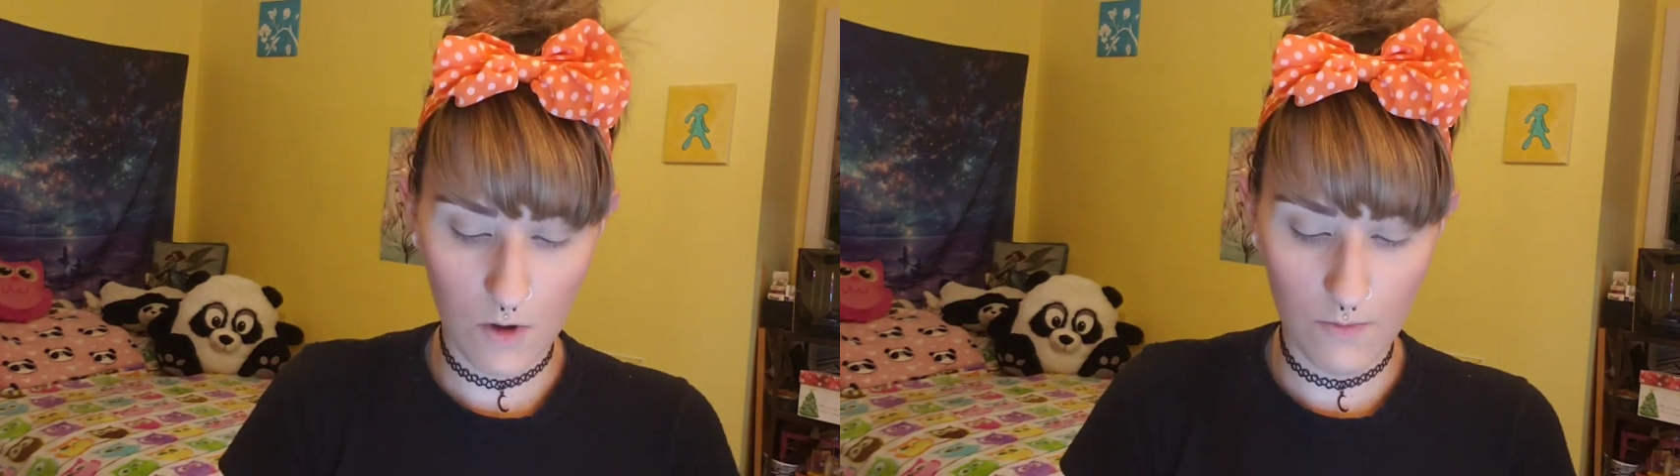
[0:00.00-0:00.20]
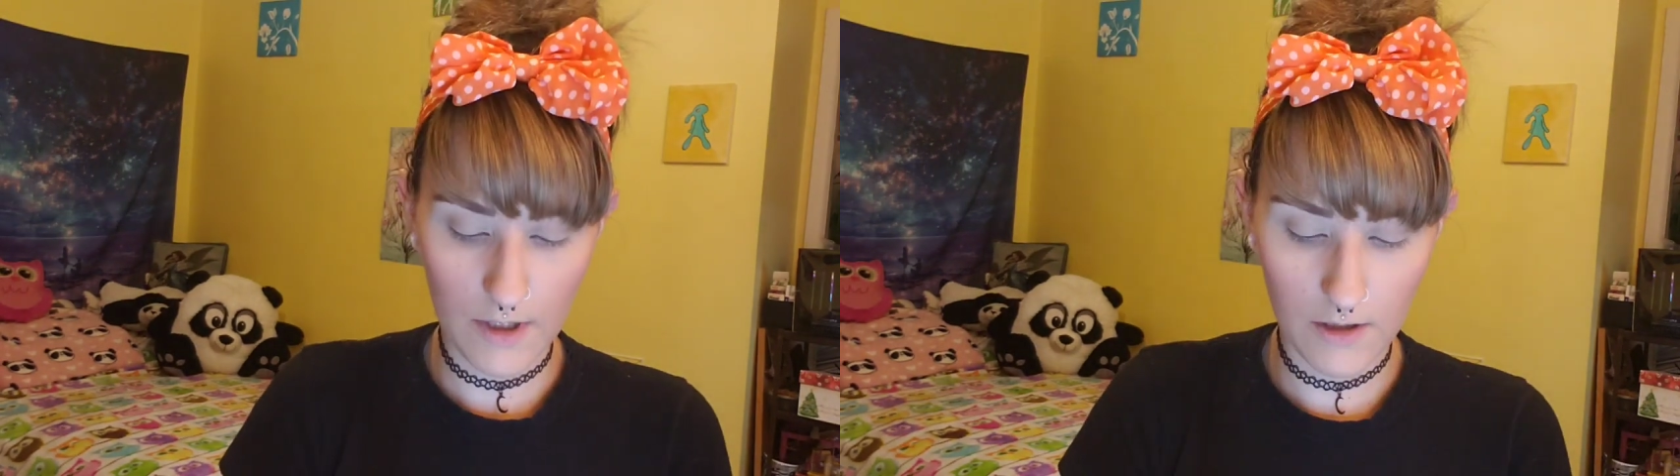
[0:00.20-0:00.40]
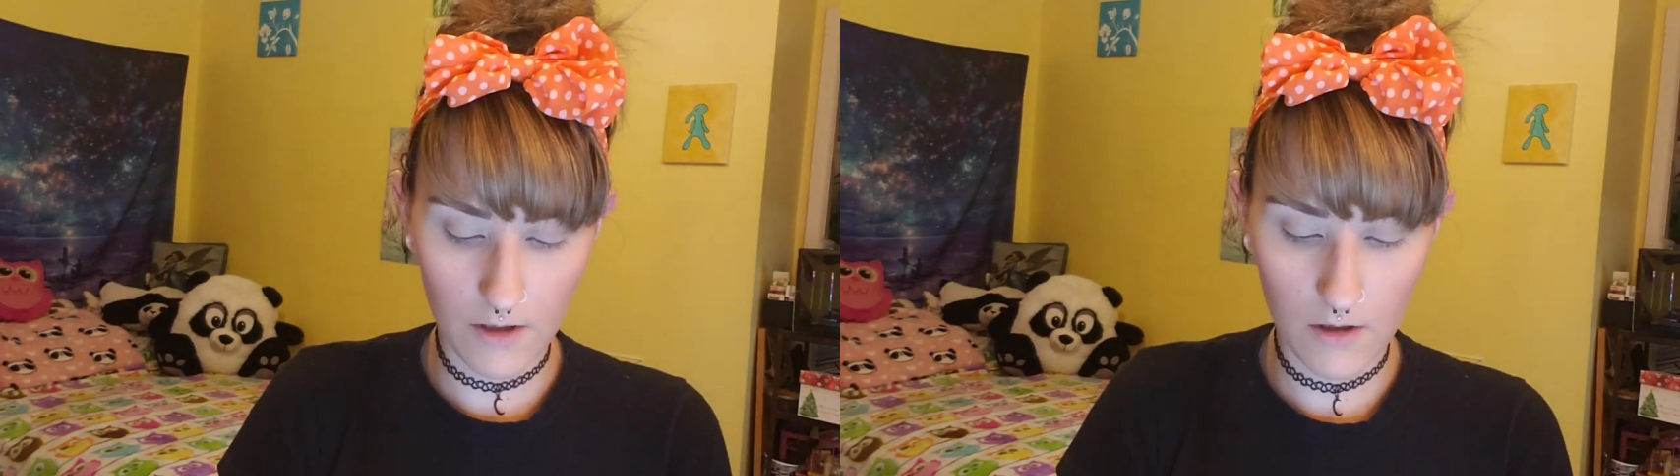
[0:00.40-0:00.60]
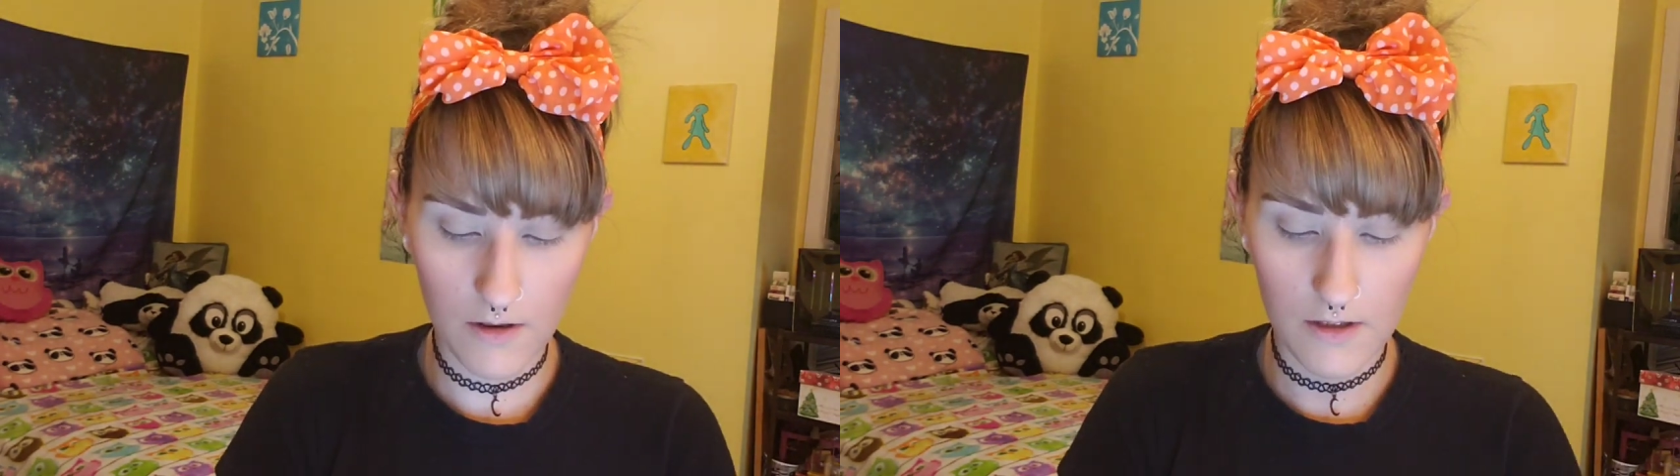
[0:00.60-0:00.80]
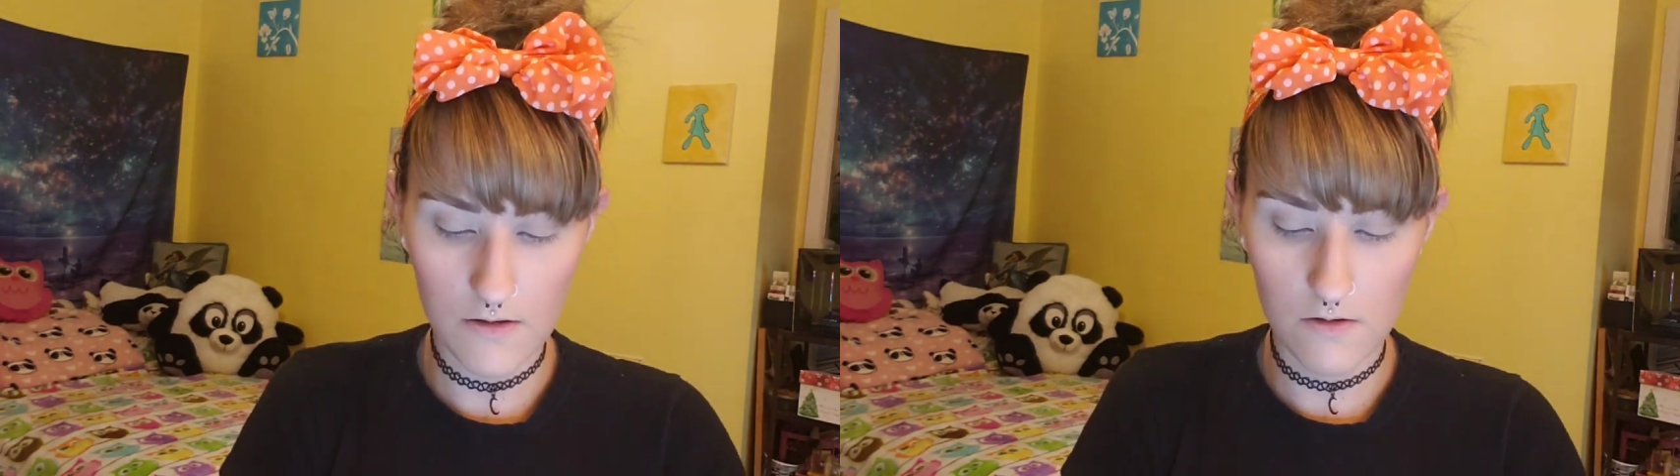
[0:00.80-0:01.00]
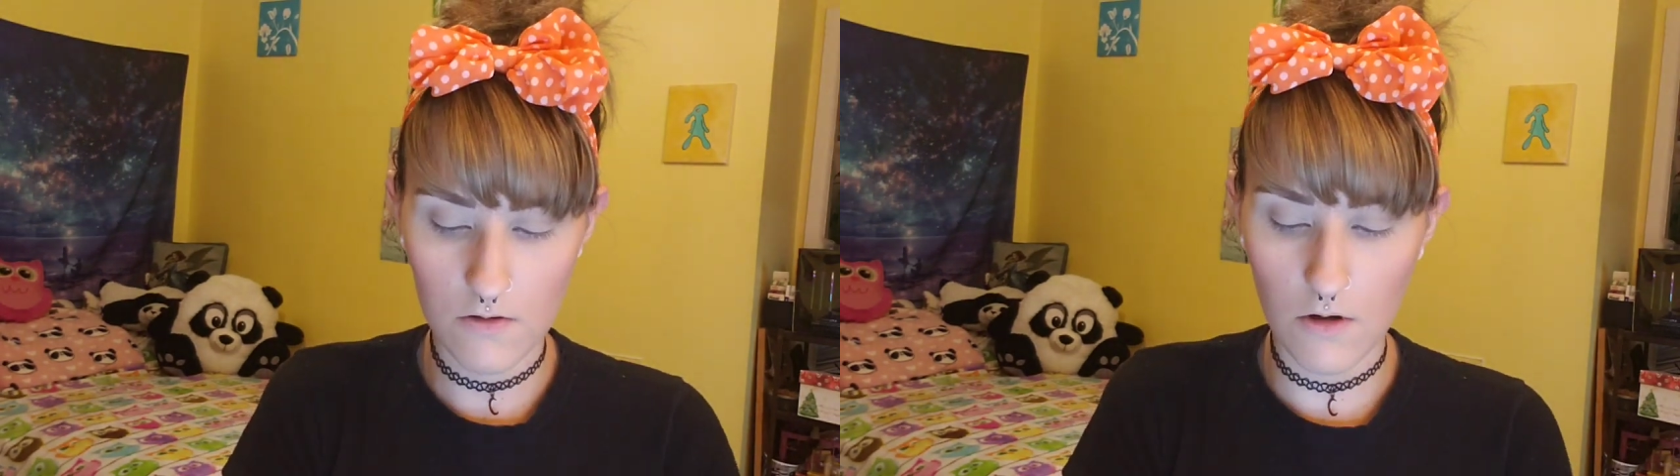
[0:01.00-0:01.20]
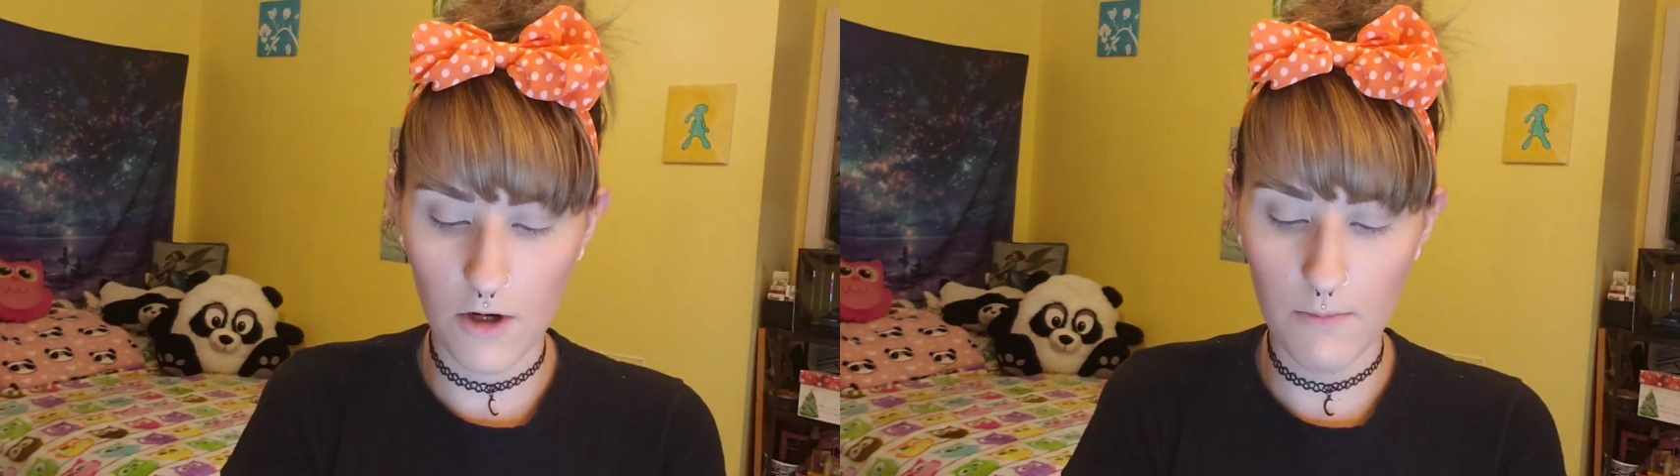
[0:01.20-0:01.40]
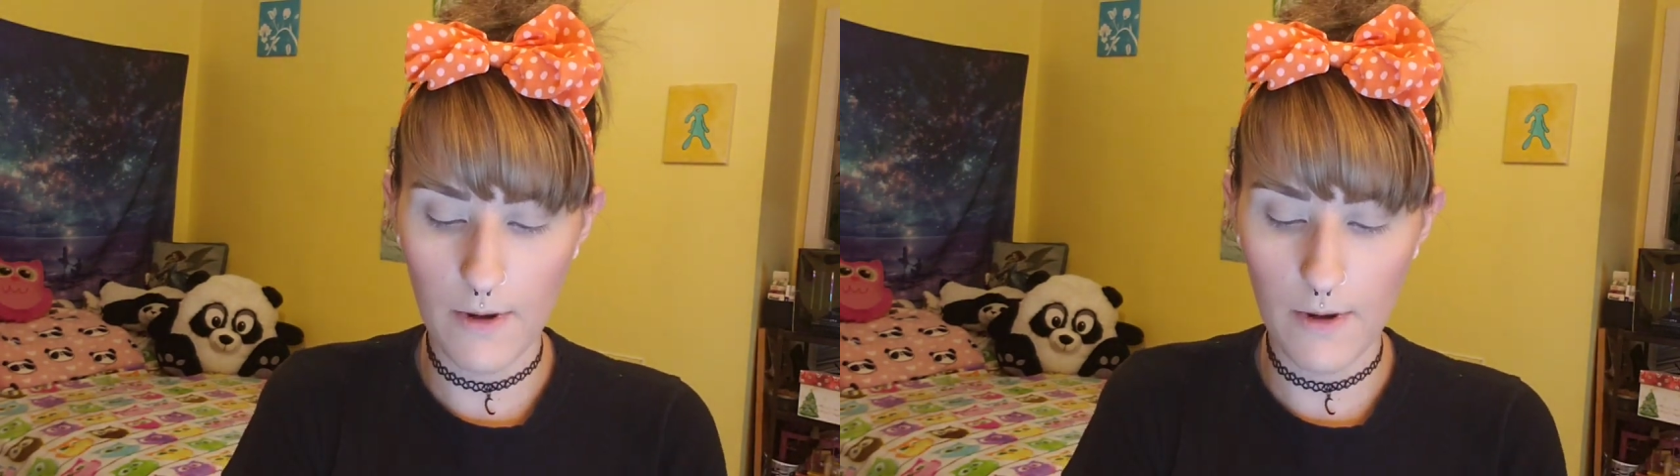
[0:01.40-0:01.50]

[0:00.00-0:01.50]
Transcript: mirror on this Tarte